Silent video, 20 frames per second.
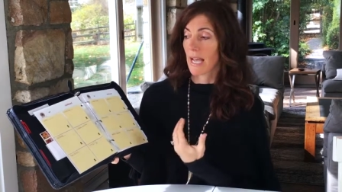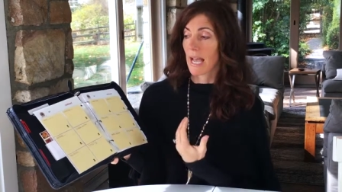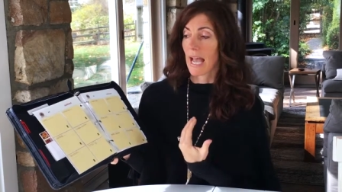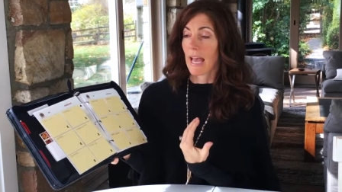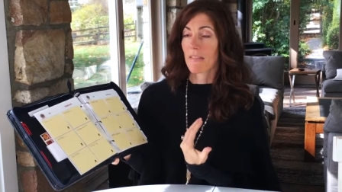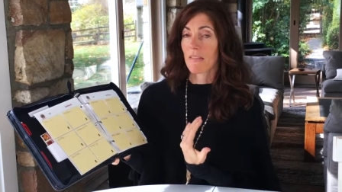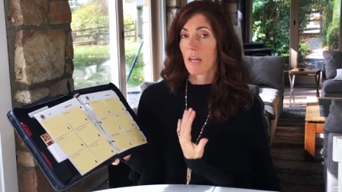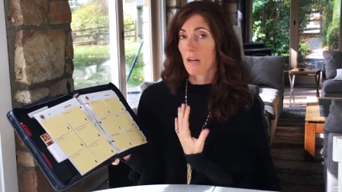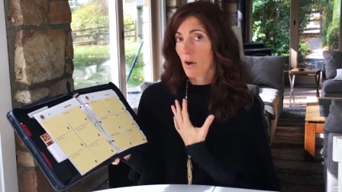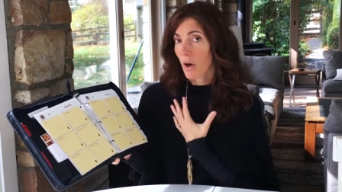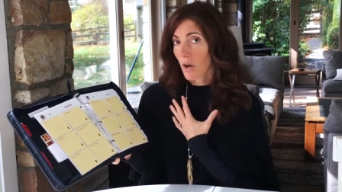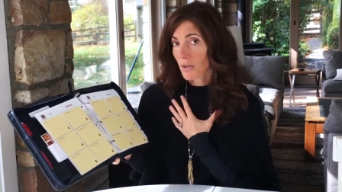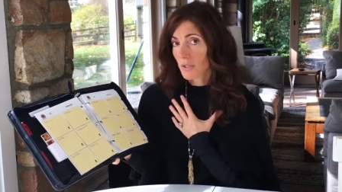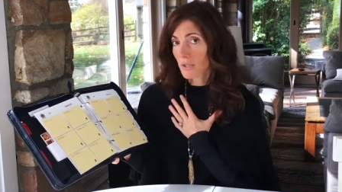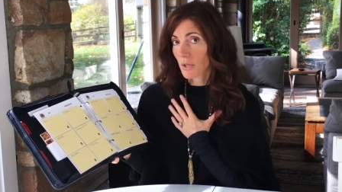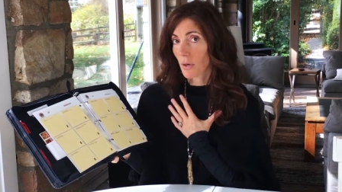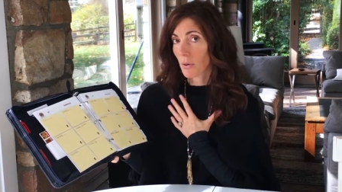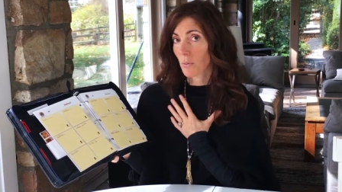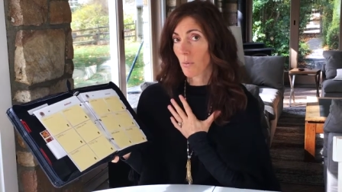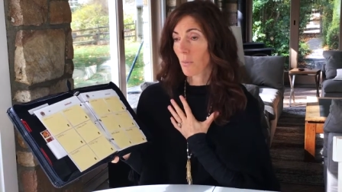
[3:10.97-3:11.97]
And then
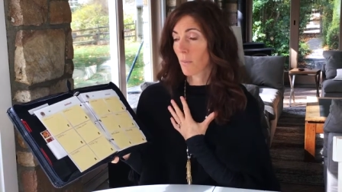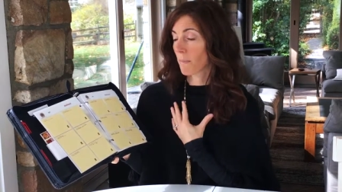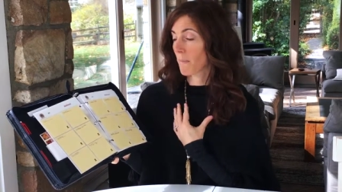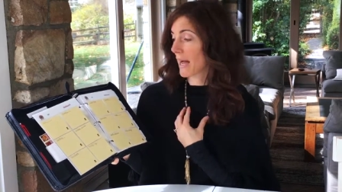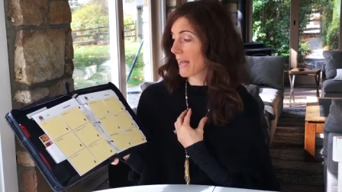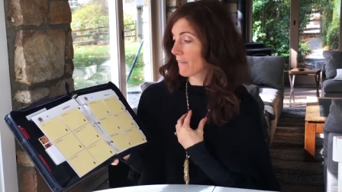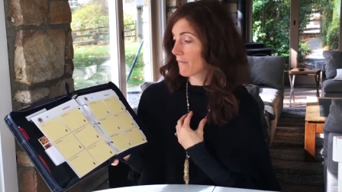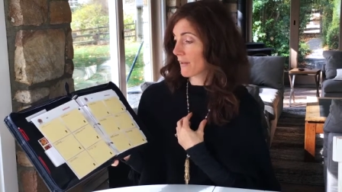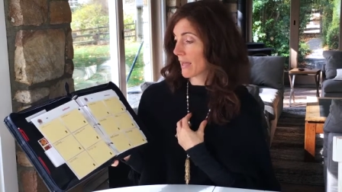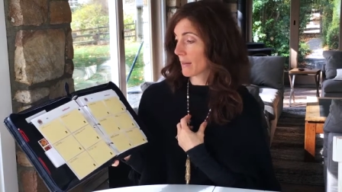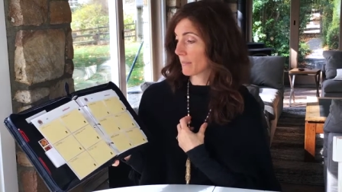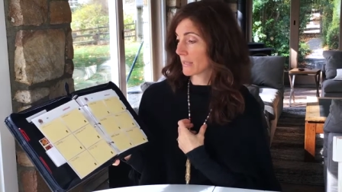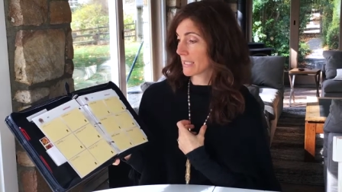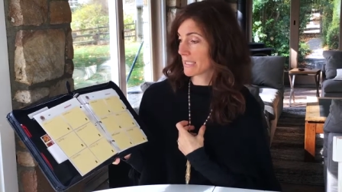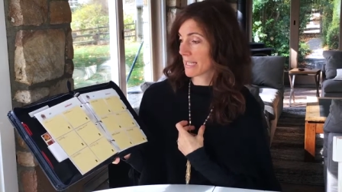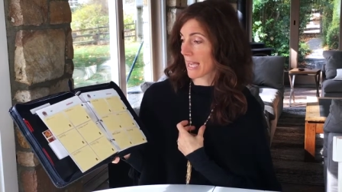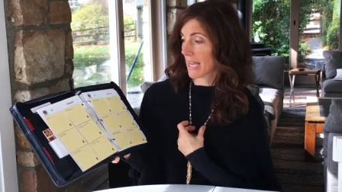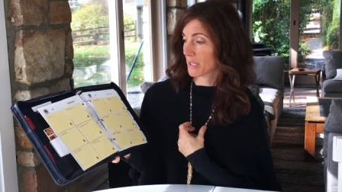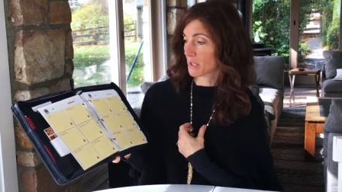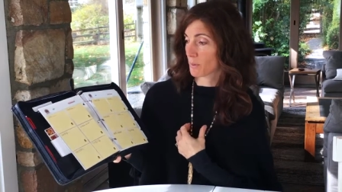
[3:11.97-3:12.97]
also my family
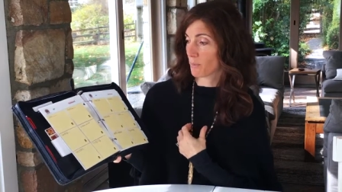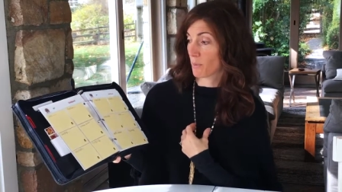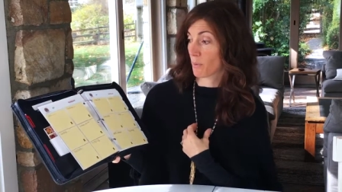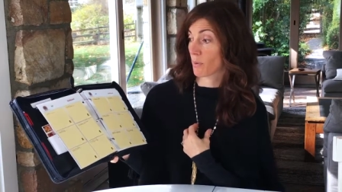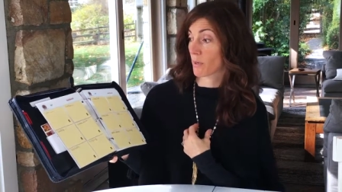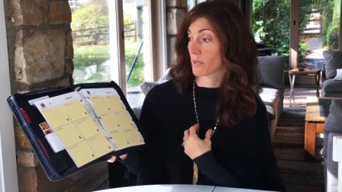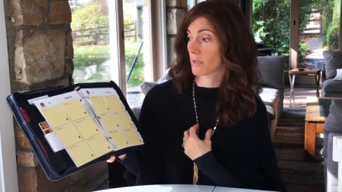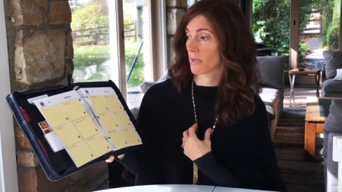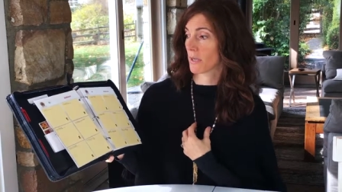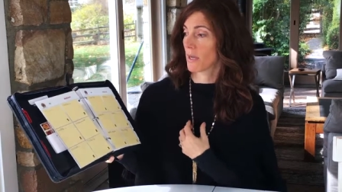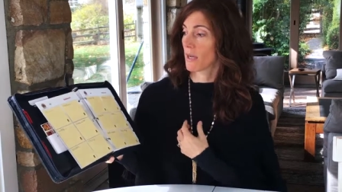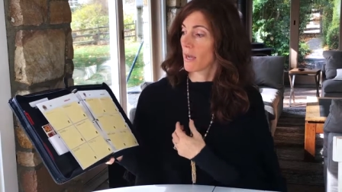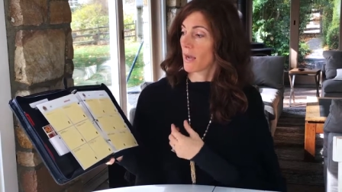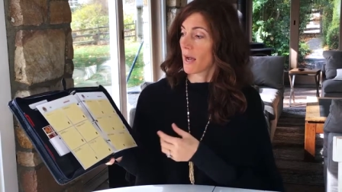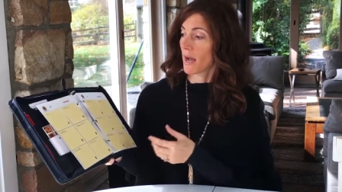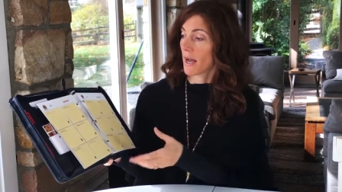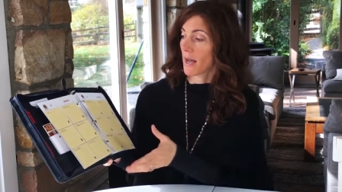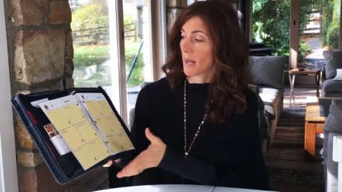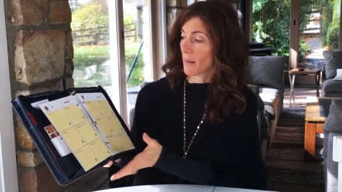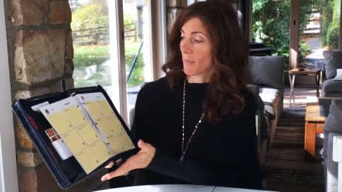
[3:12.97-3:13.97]
dashboard,
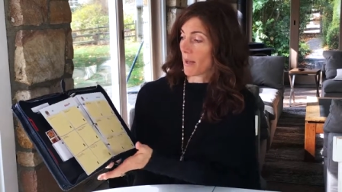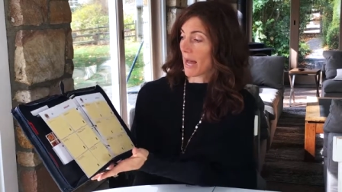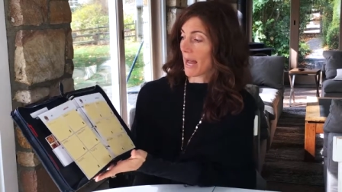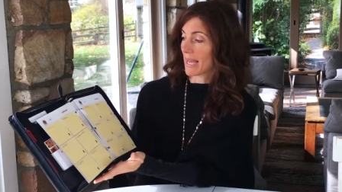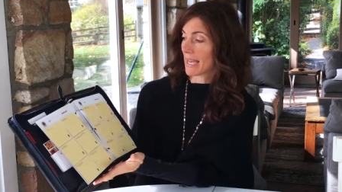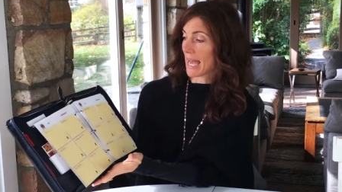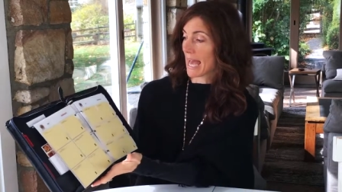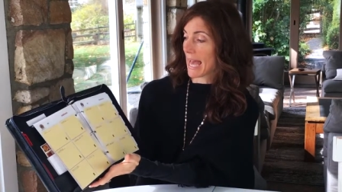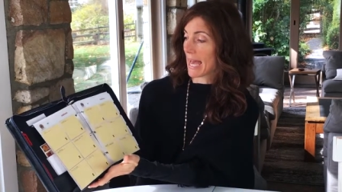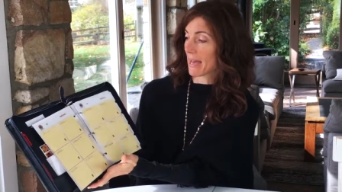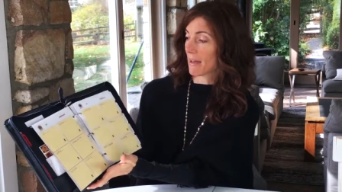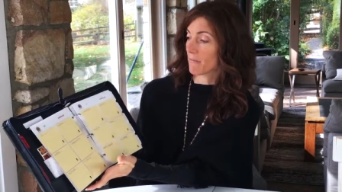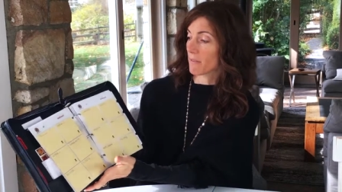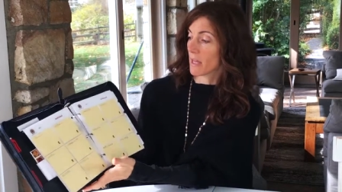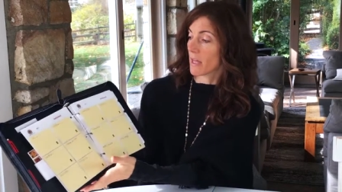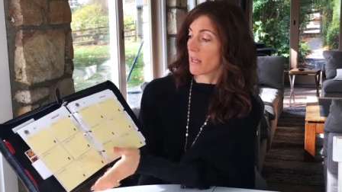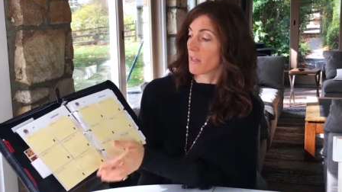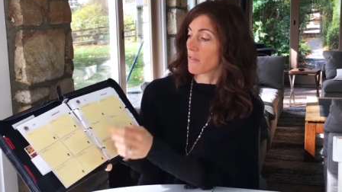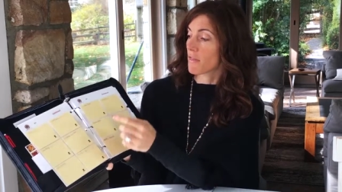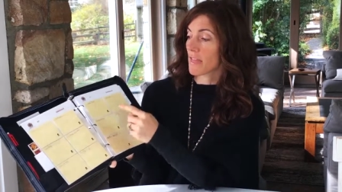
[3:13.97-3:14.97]
I have
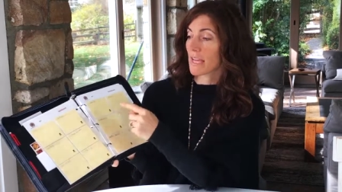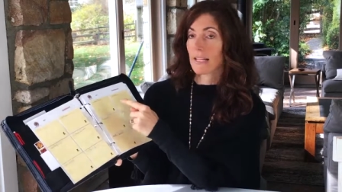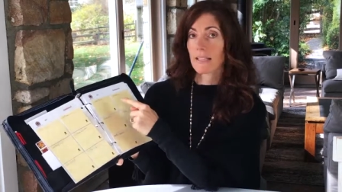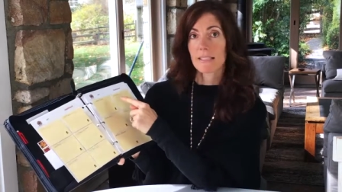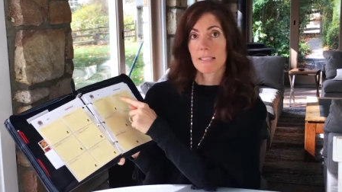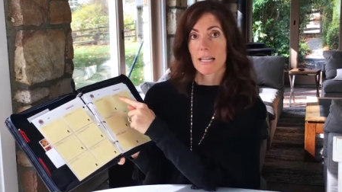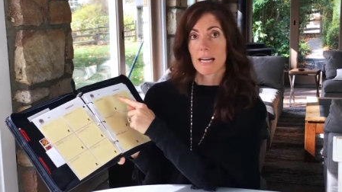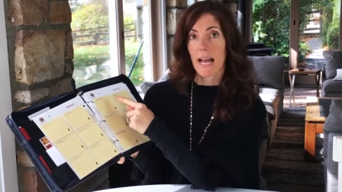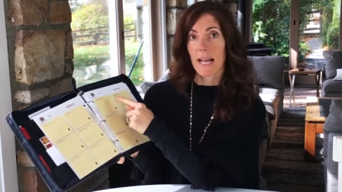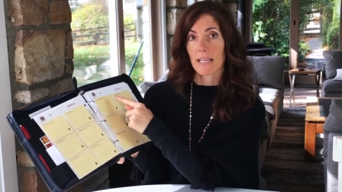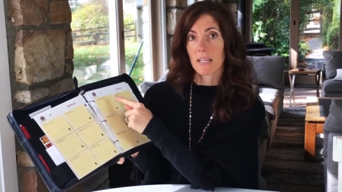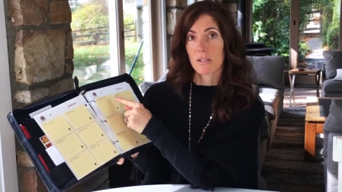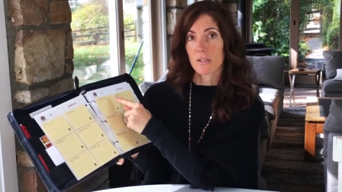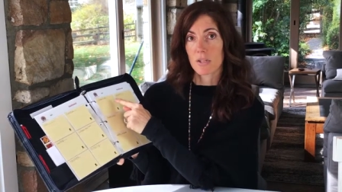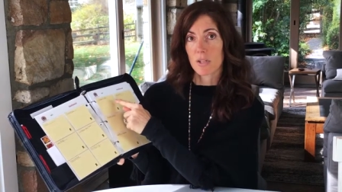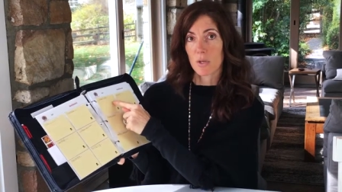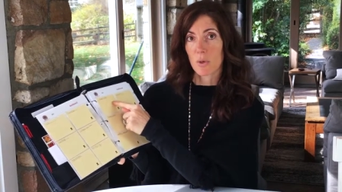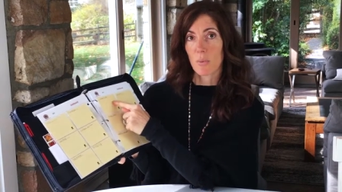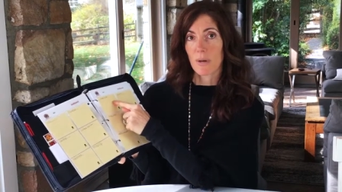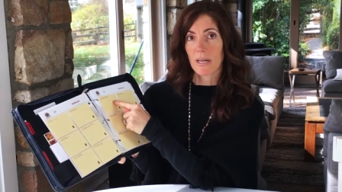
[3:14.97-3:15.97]
things that I can
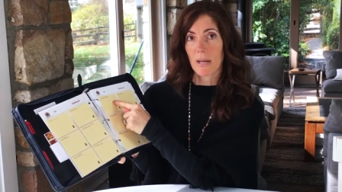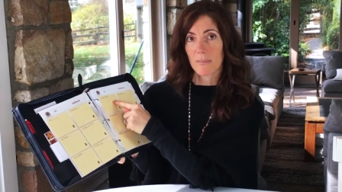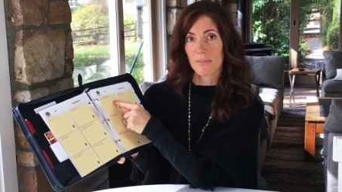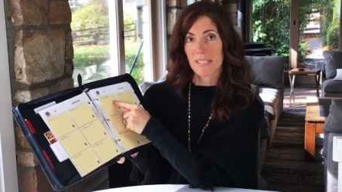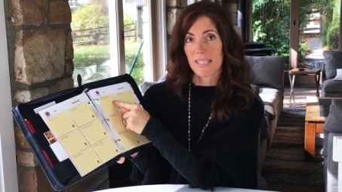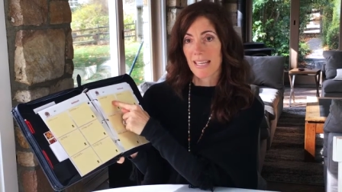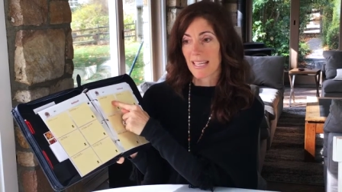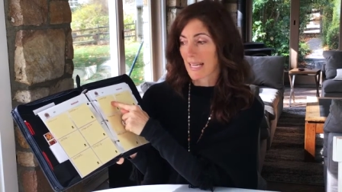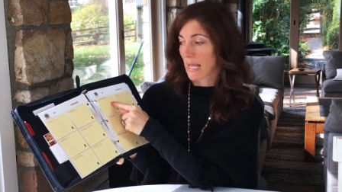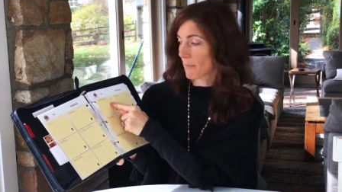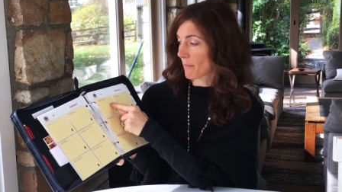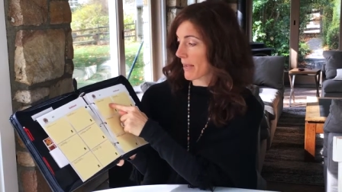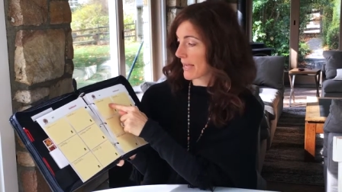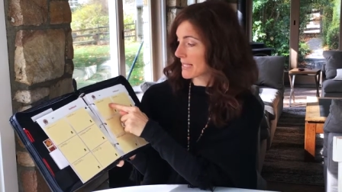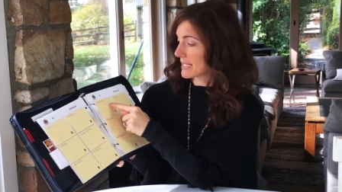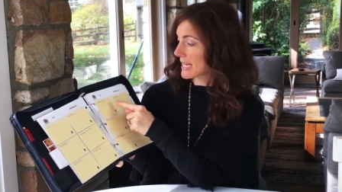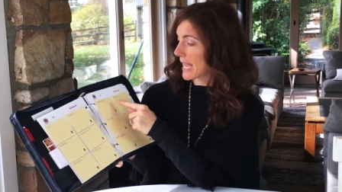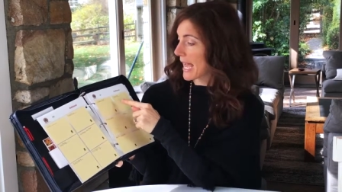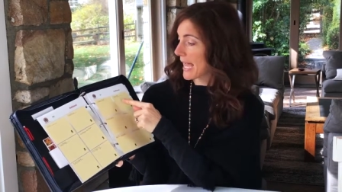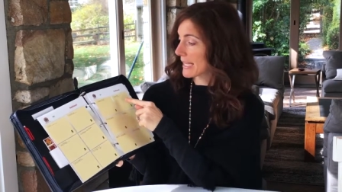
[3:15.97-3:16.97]
do when I'm sitting at my
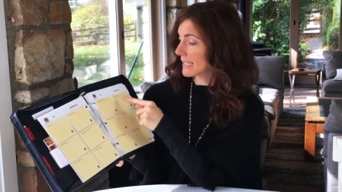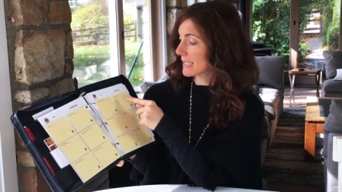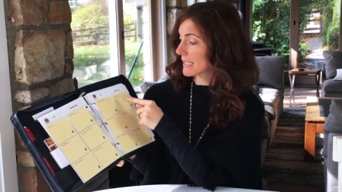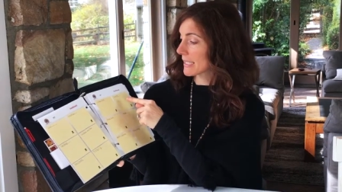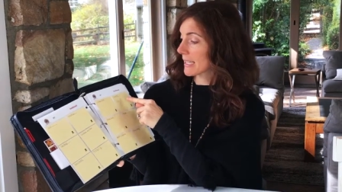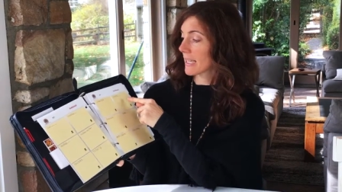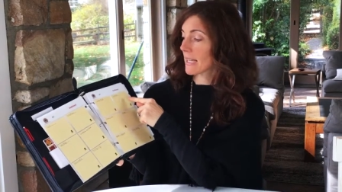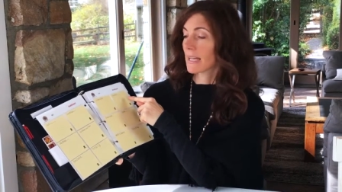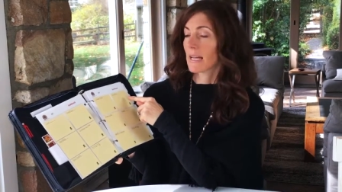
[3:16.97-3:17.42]
desk.